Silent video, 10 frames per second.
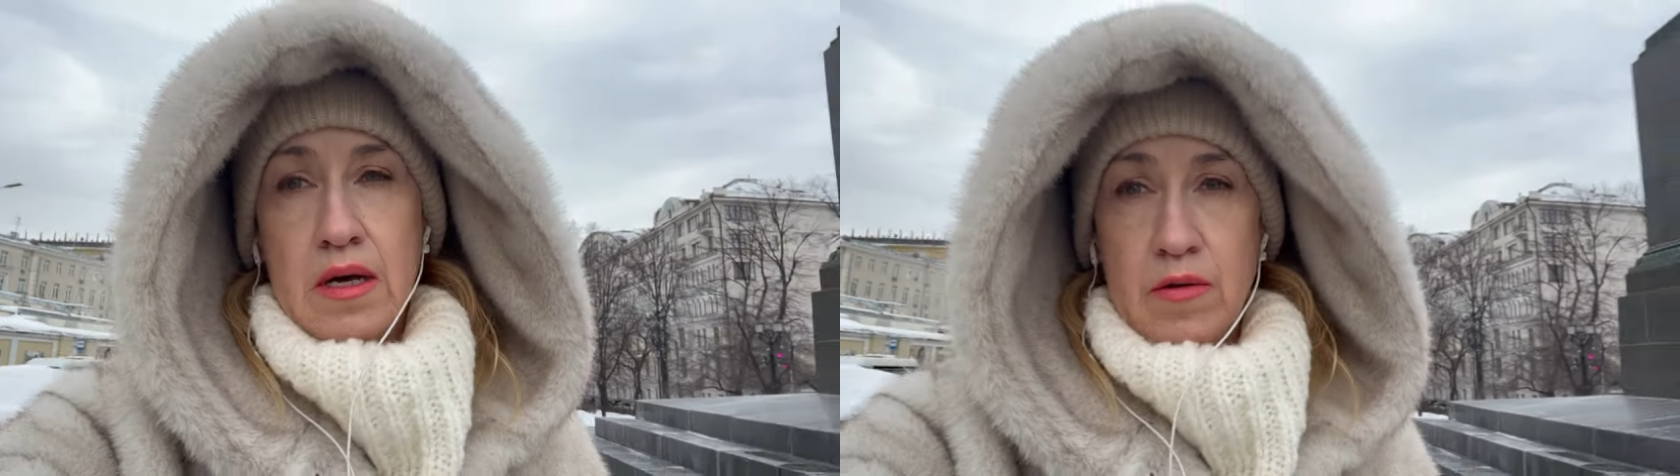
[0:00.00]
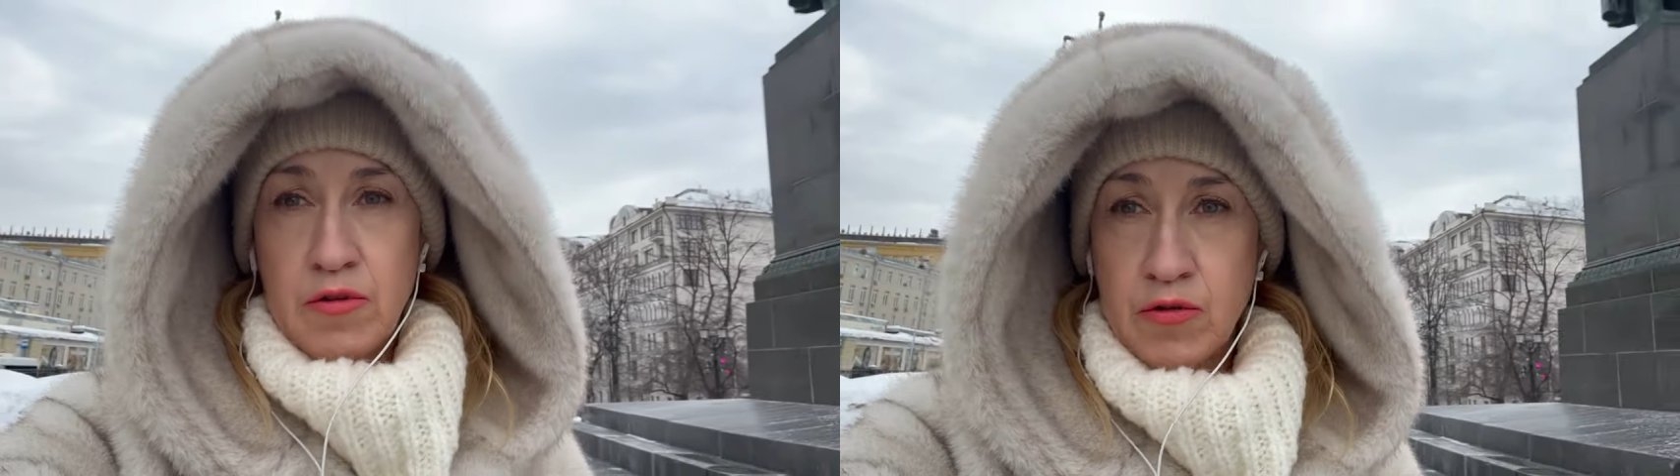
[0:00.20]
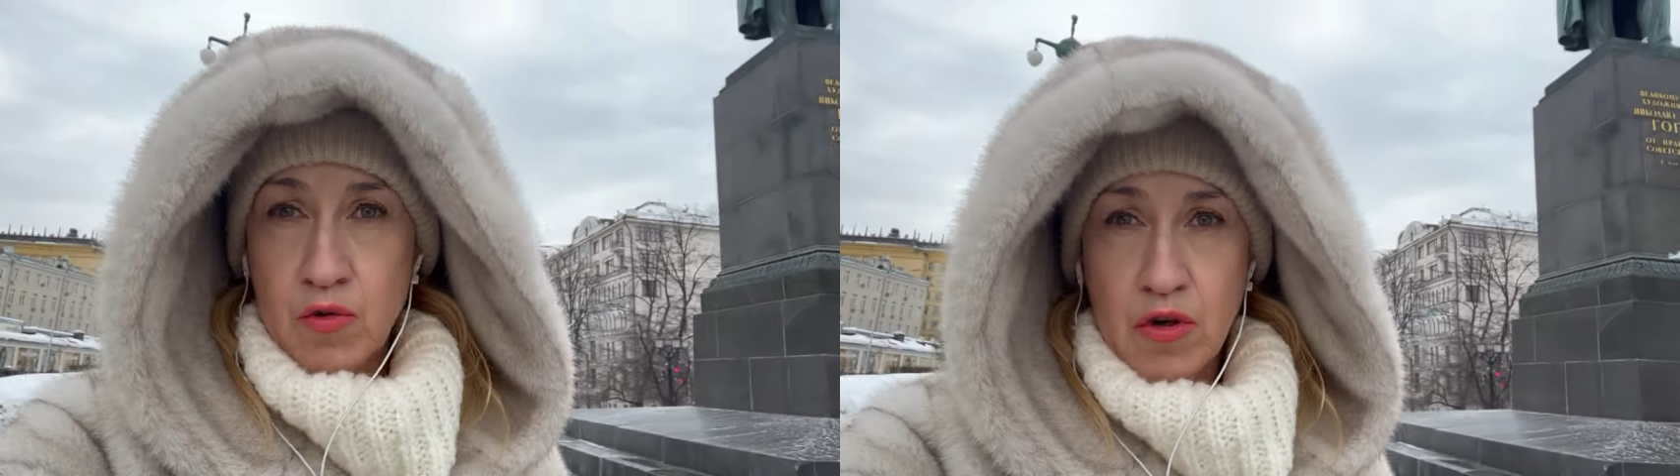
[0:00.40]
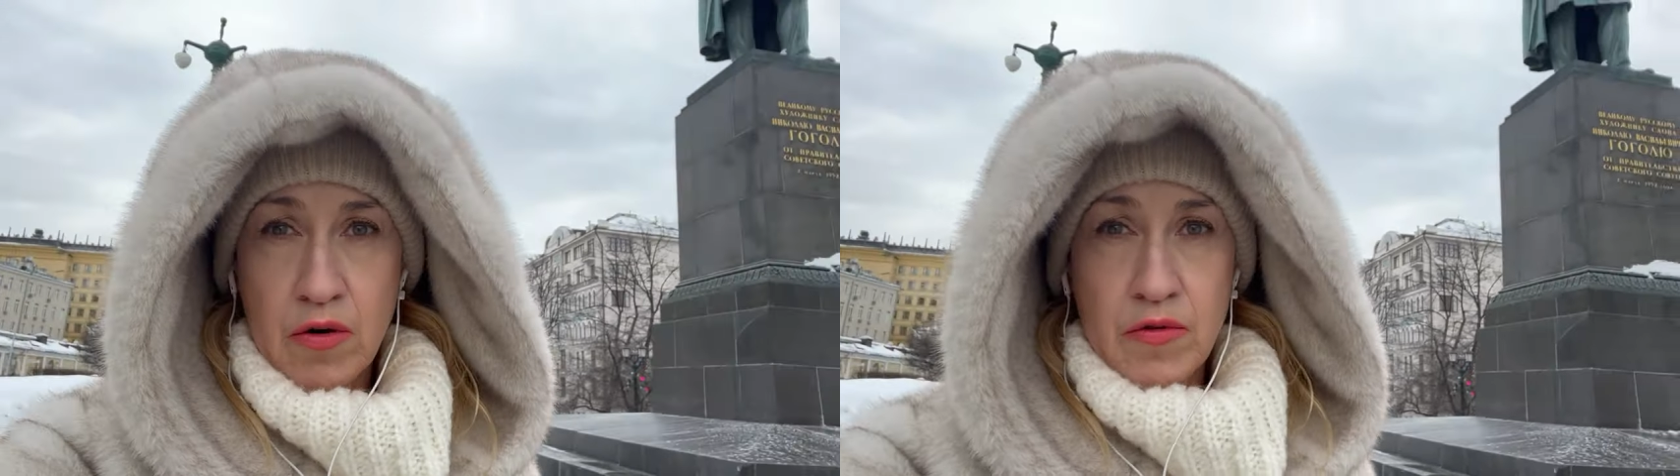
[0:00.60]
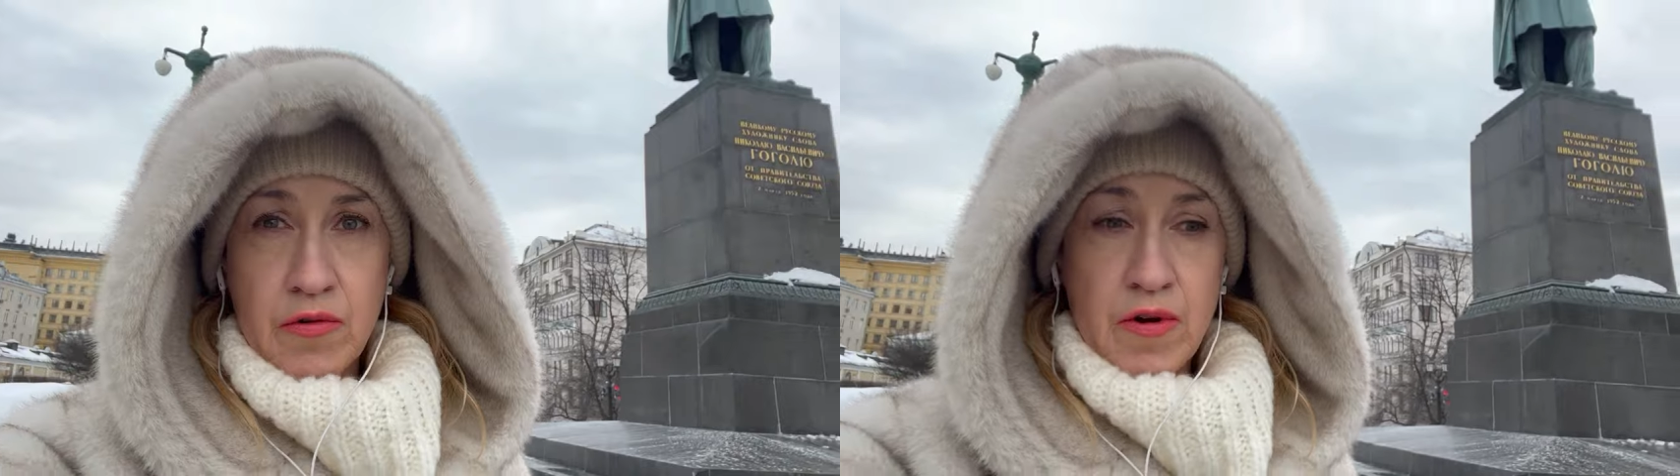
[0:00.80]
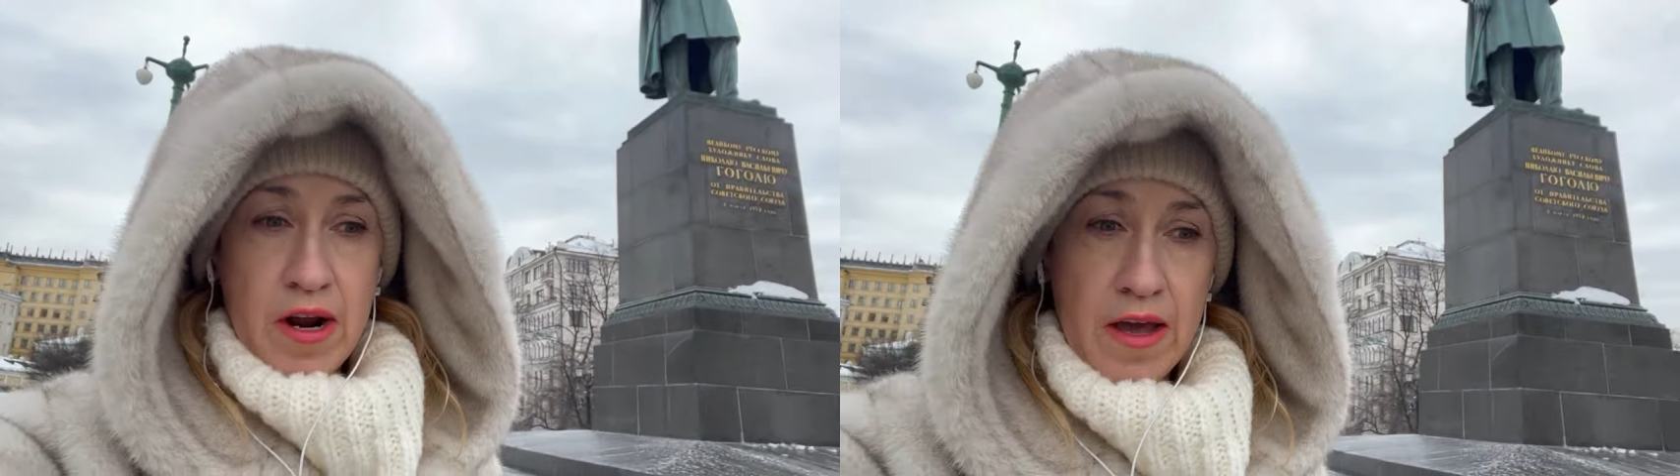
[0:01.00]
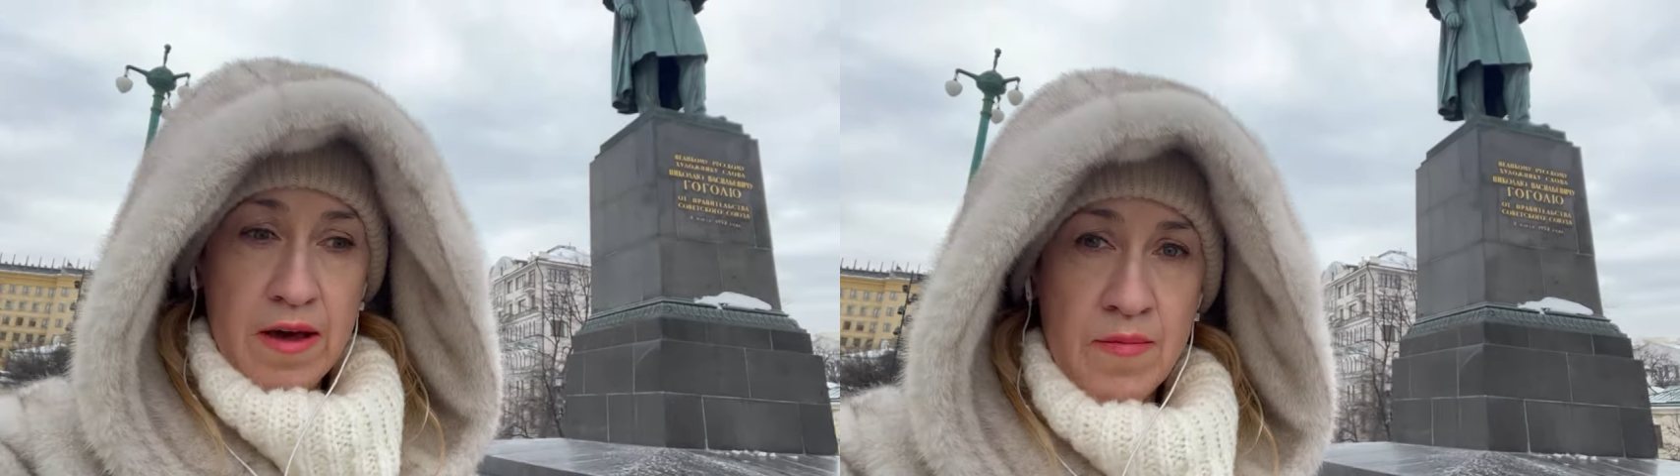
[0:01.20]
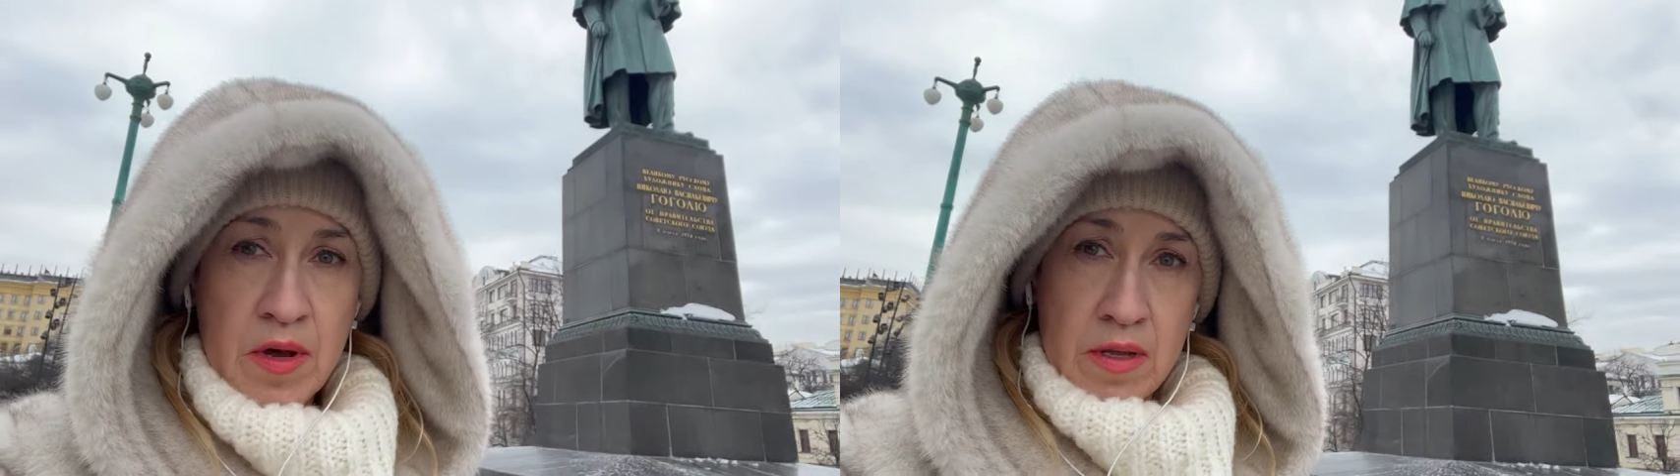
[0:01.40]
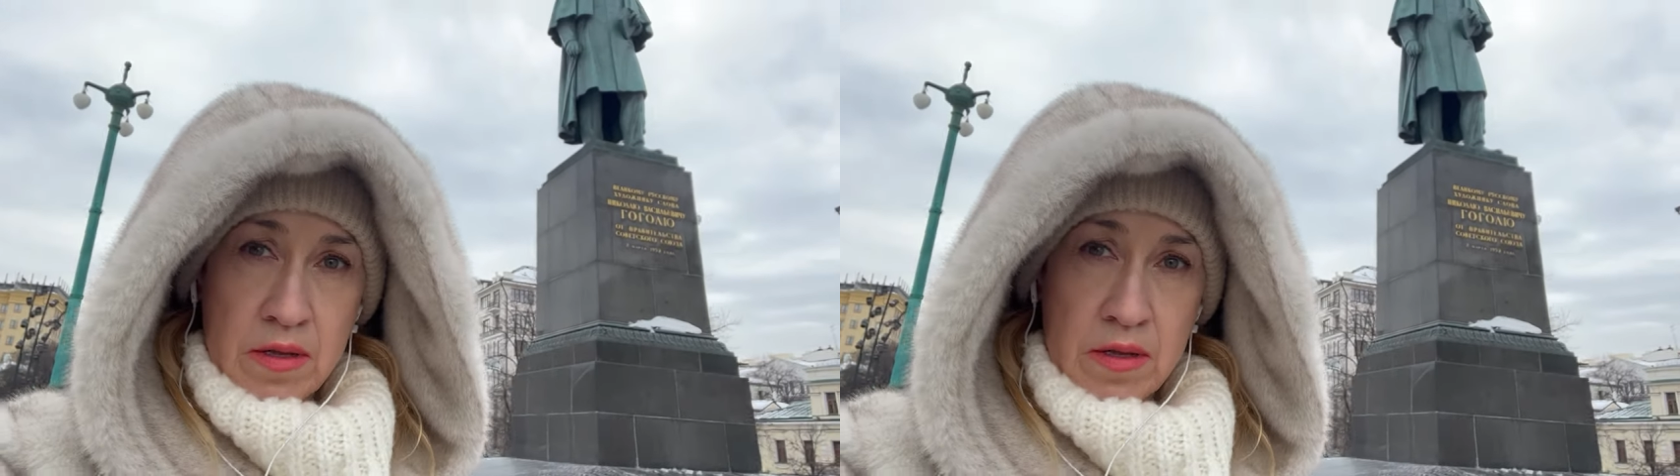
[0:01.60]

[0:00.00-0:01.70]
I want to show you where I am.